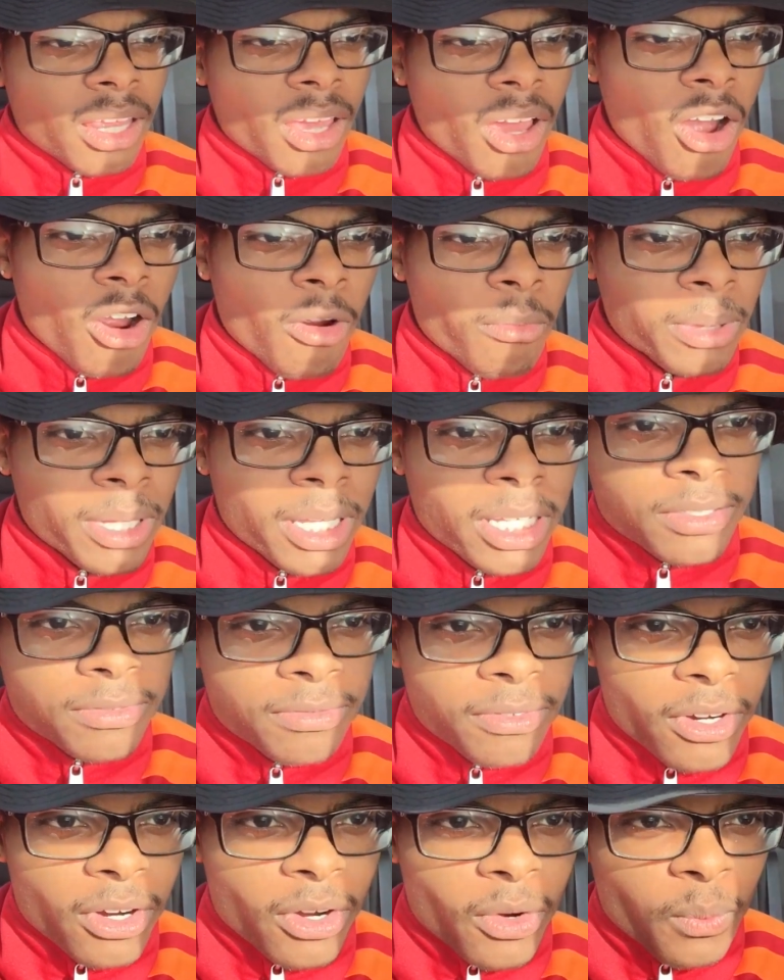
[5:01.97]
the car
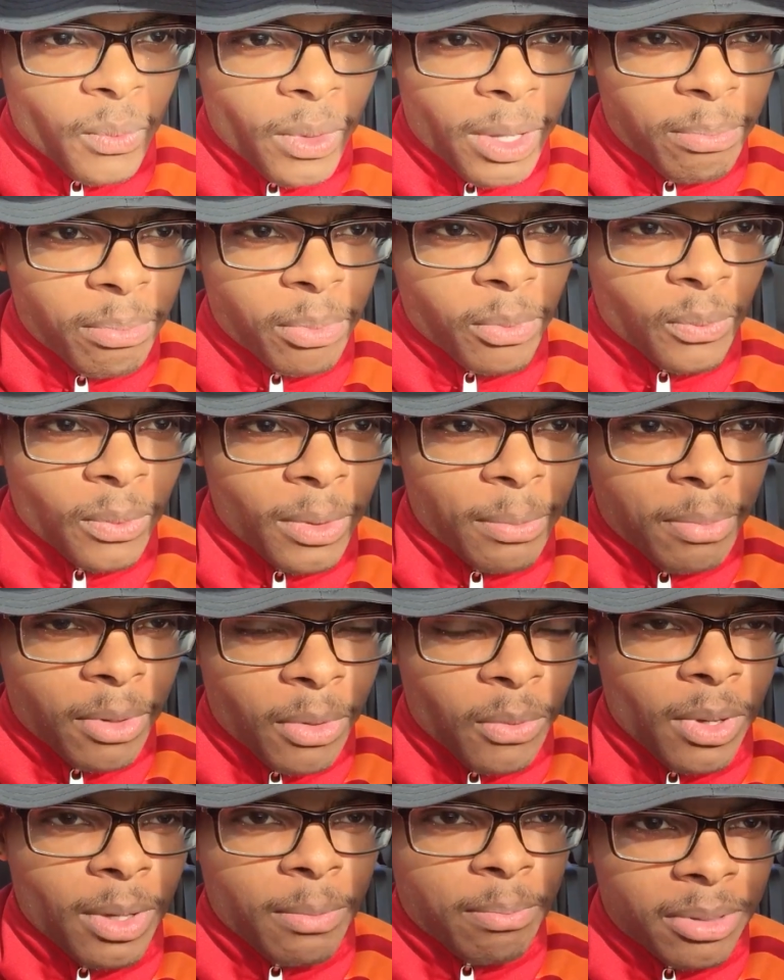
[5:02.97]
place for her whip,
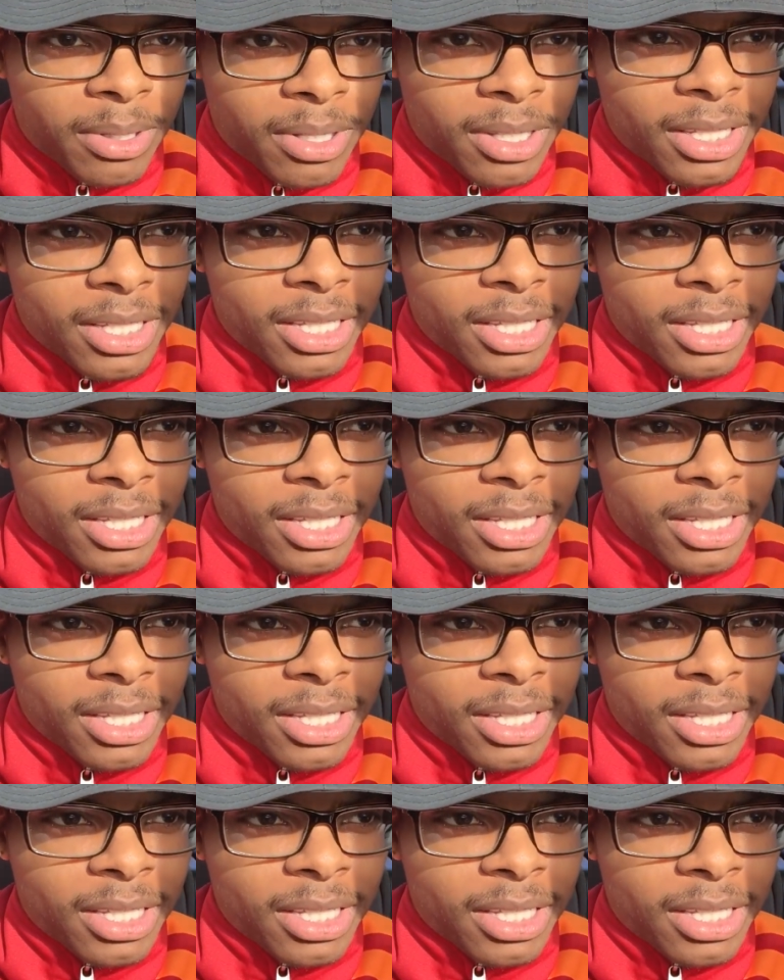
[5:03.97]
whippy whip,